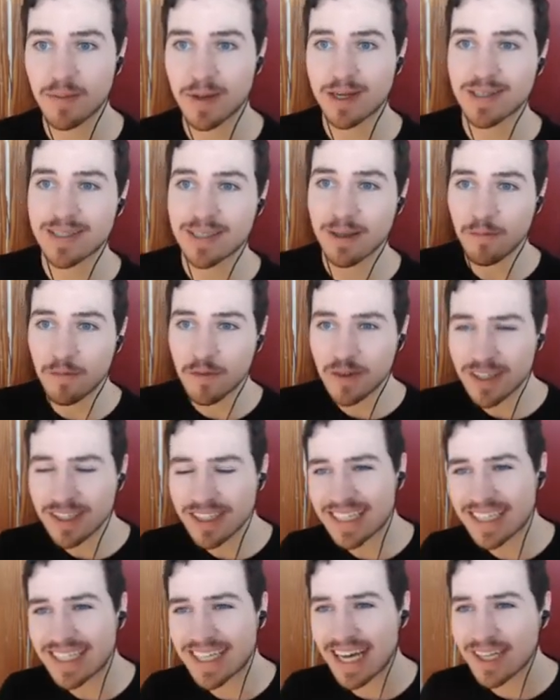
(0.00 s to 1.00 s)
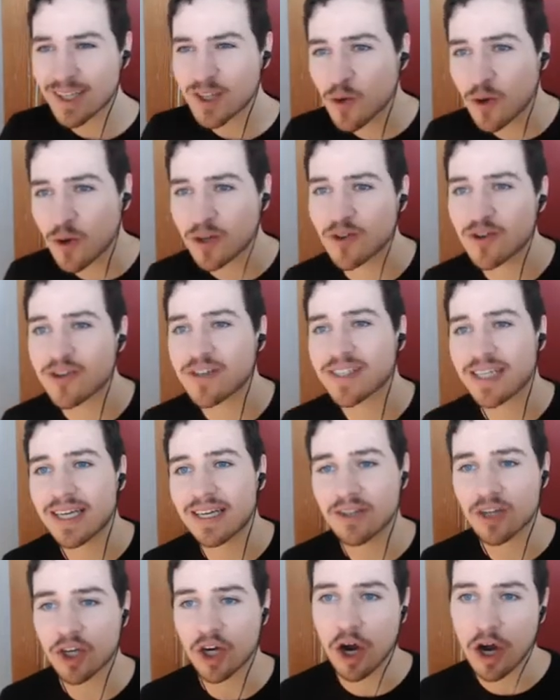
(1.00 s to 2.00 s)
Because if you get to
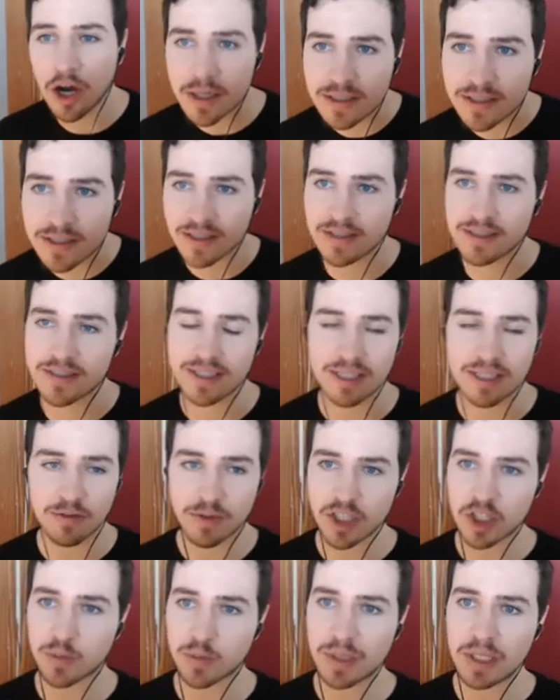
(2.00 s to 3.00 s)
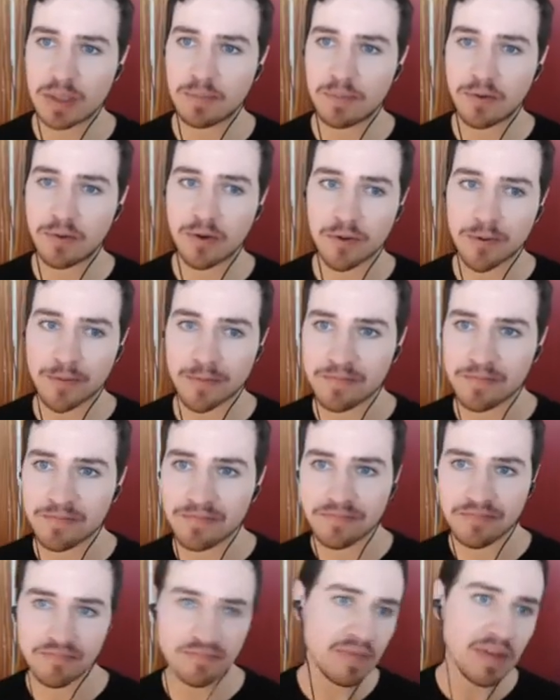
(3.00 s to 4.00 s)
understand the context in which people
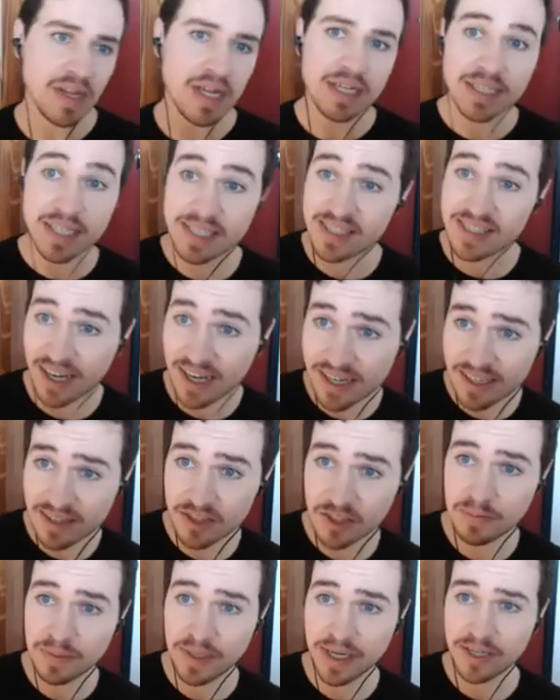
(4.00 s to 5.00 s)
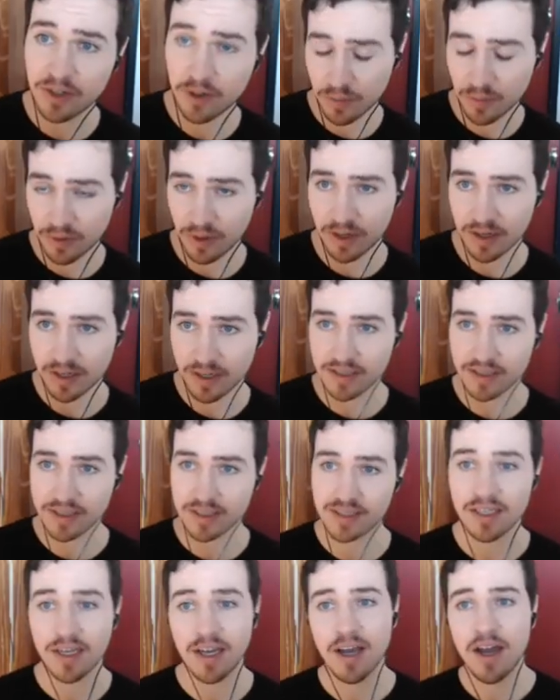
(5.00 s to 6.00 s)
decided to buy your
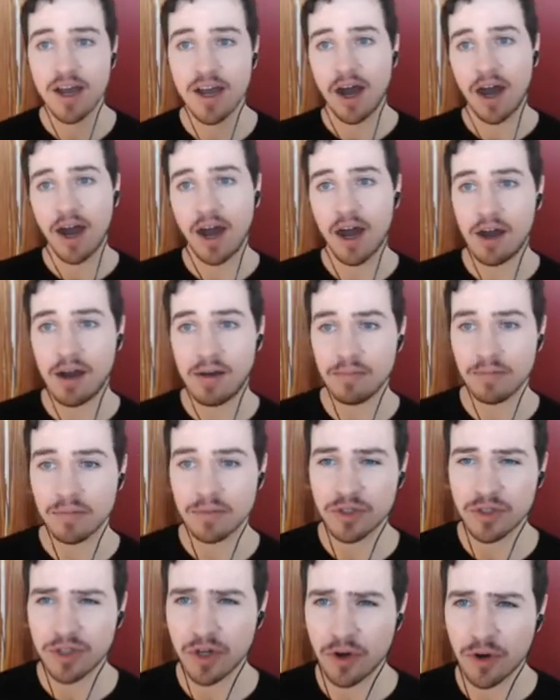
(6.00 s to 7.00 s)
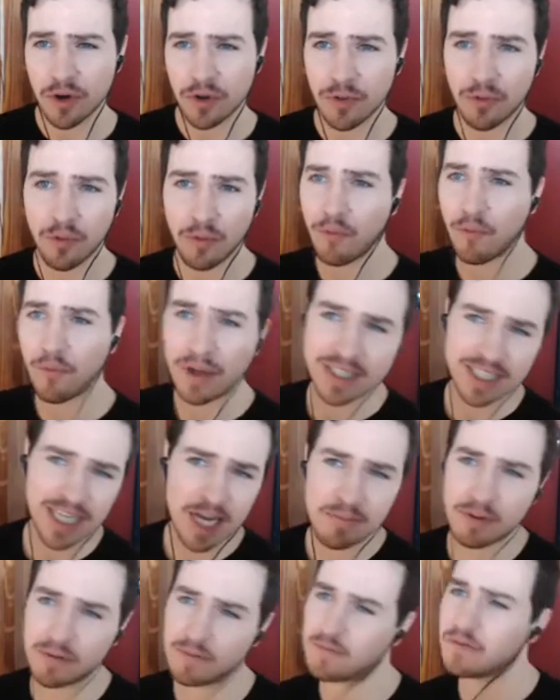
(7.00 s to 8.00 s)
products, what
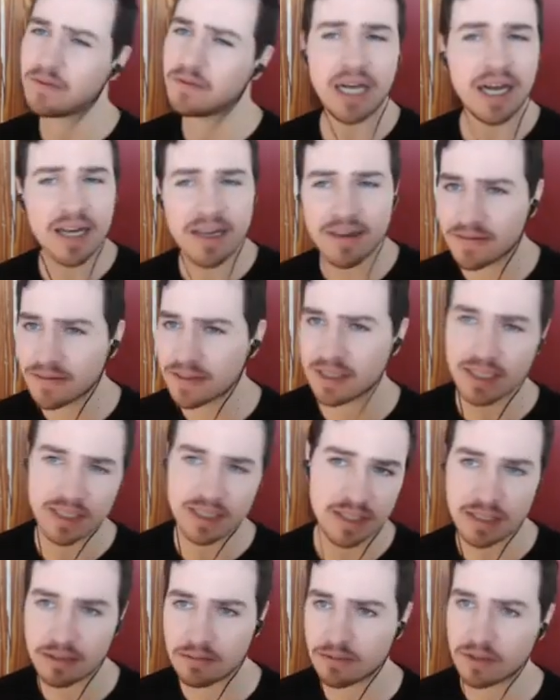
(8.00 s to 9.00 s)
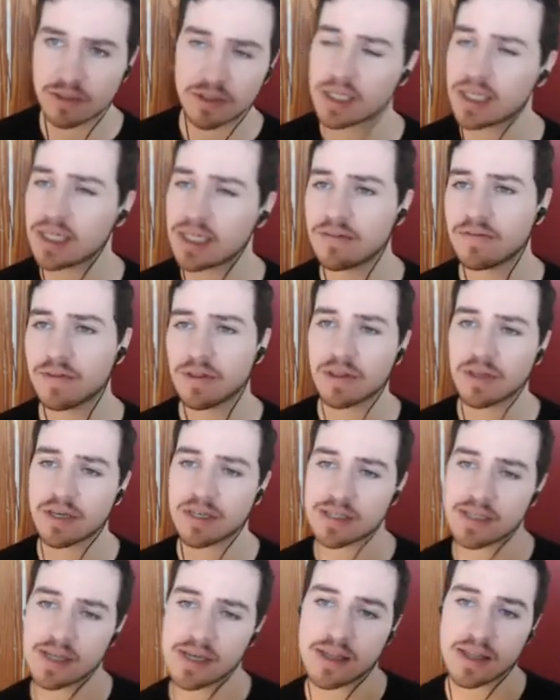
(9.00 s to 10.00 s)
type of lives they seem to live and
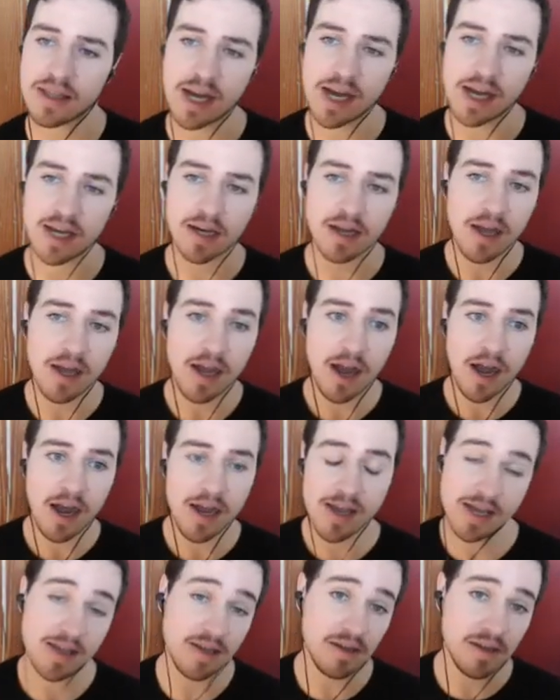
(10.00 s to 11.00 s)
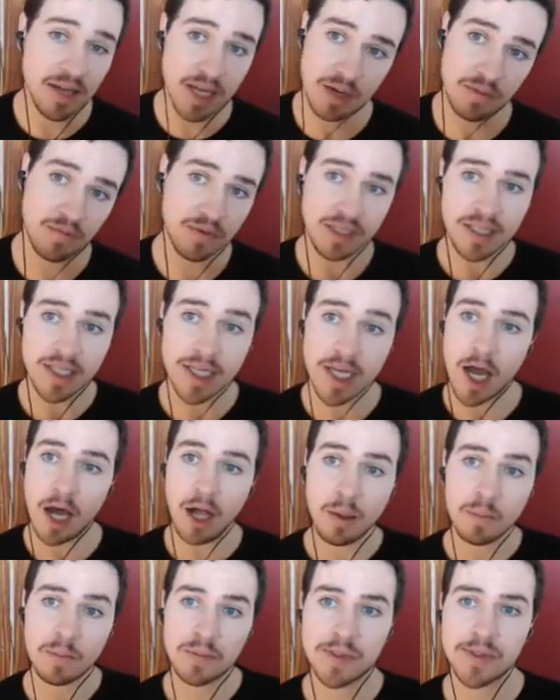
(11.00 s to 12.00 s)
things like that, it really
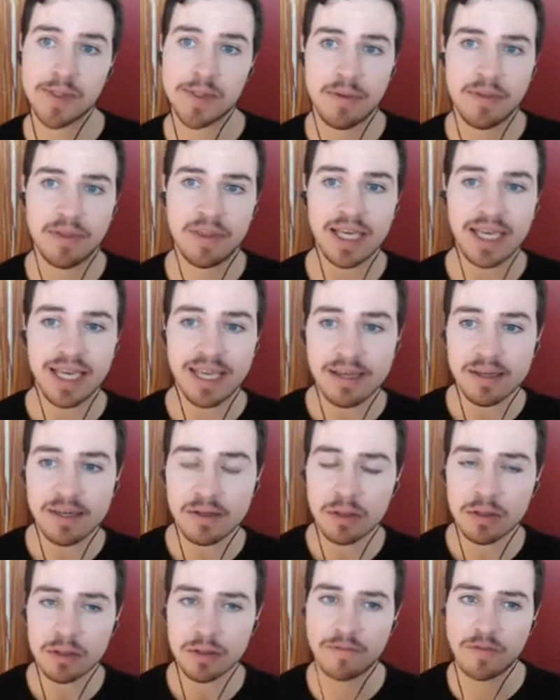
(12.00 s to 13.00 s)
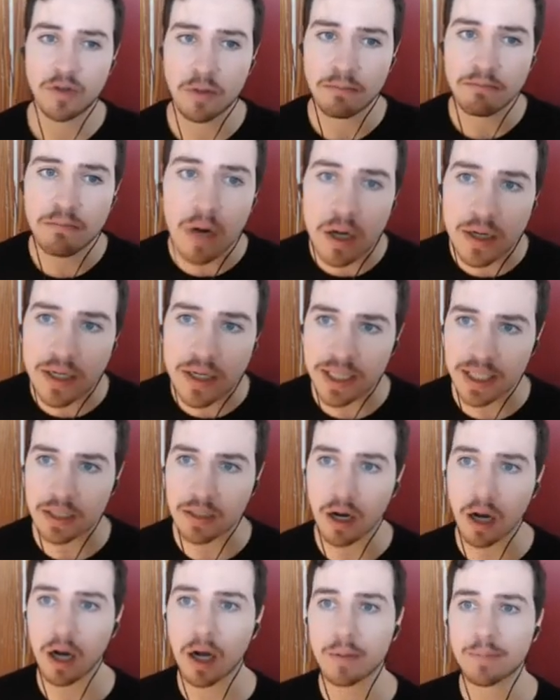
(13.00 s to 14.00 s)
helps with the angle of your marketing
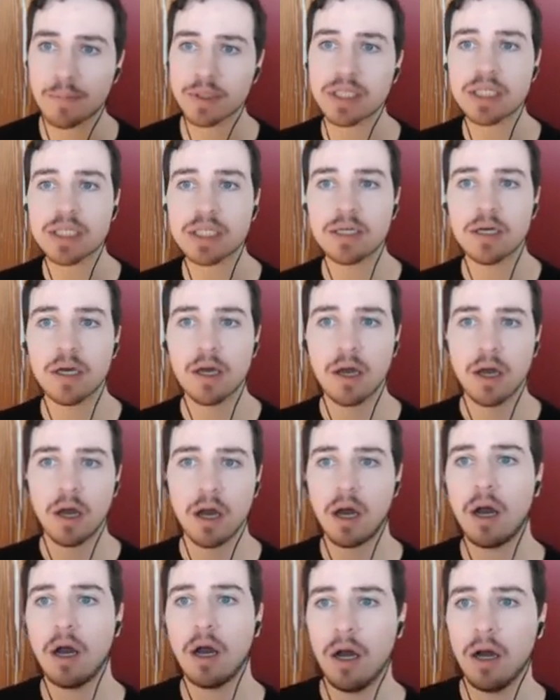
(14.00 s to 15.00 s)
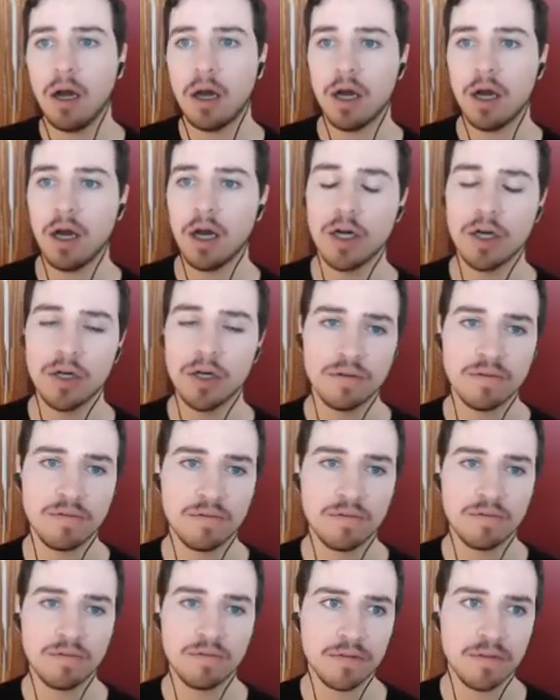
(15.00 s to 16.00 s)
copy, of
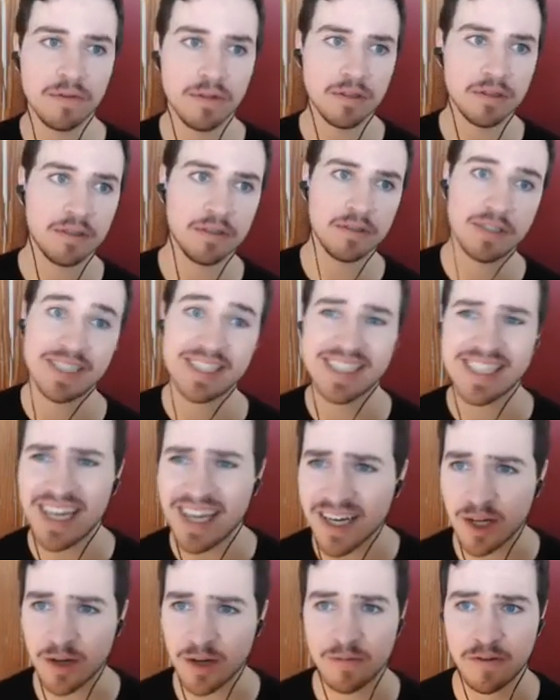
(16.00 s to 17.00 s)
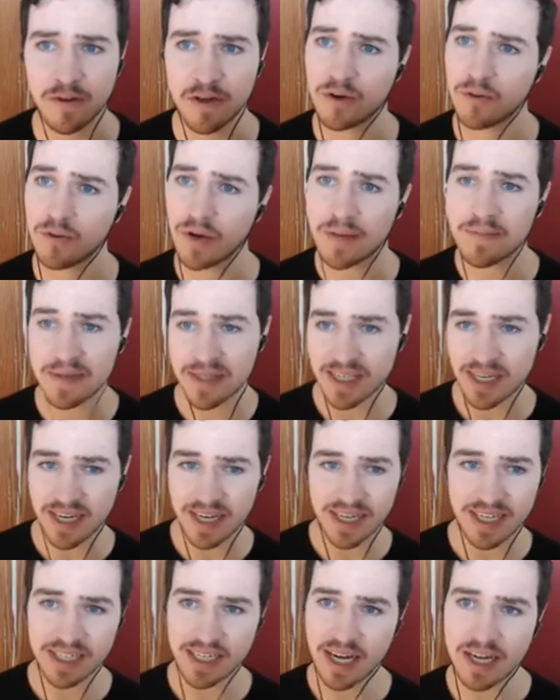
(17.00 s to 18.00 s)
the design of your
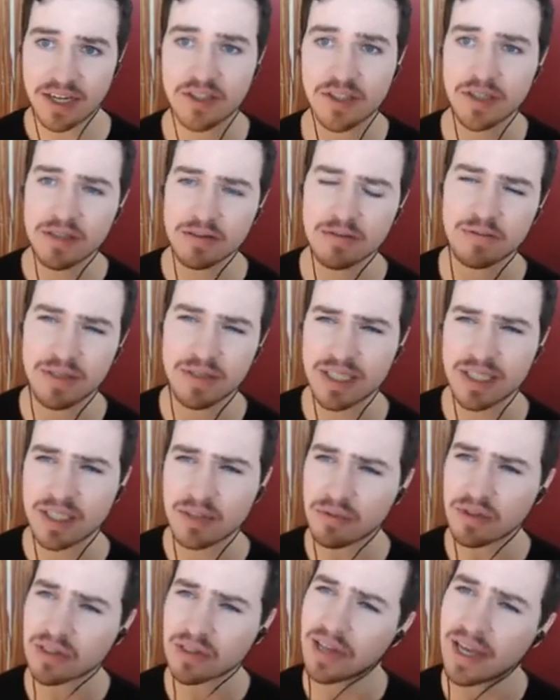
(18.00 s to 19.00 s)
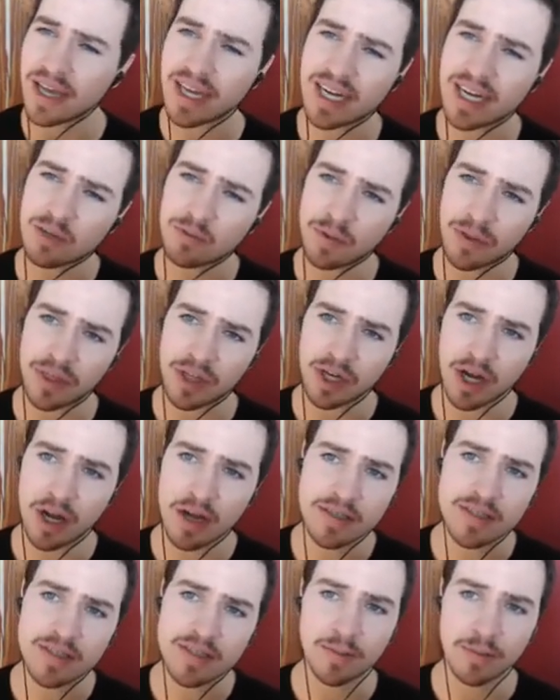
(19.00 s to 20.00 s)
website, and just really relating with the
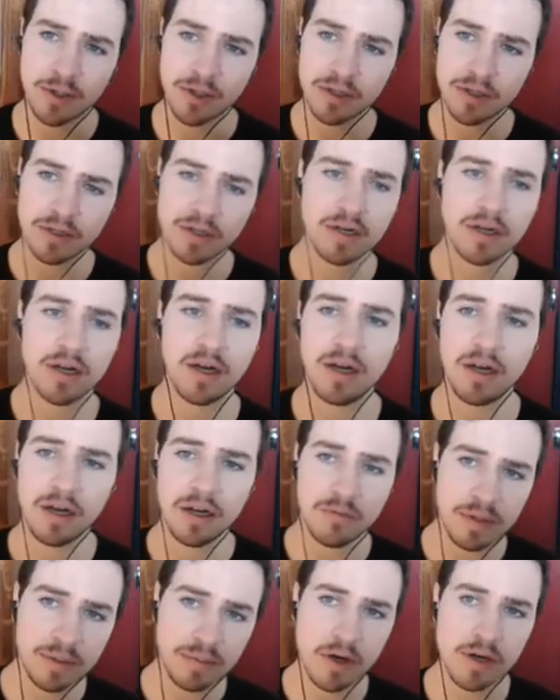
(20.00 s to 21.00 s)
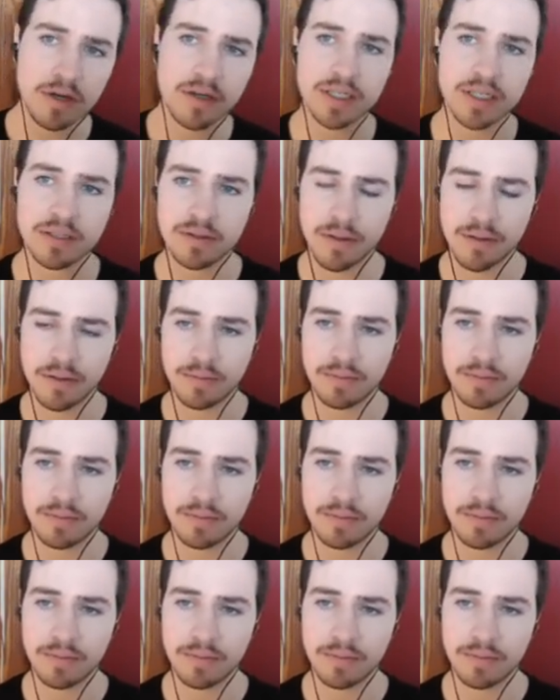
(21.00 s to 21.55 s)
customer when marketing to them.